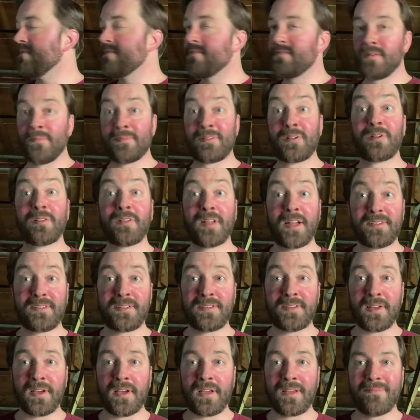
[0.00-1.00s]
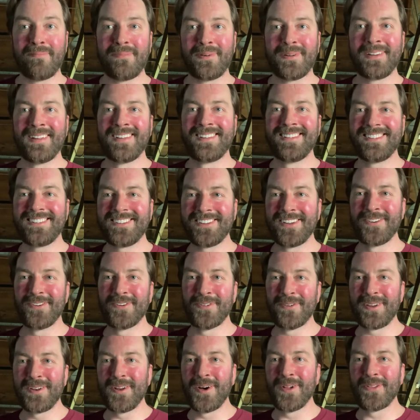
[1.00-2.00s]
I'm a little late today, but
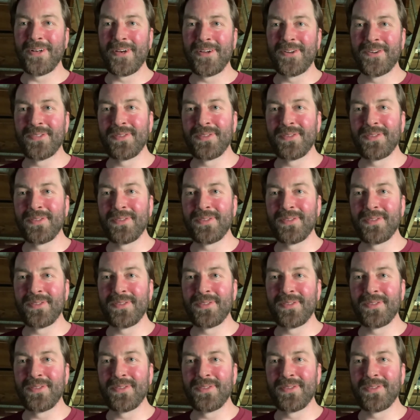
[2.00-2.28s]
generally no later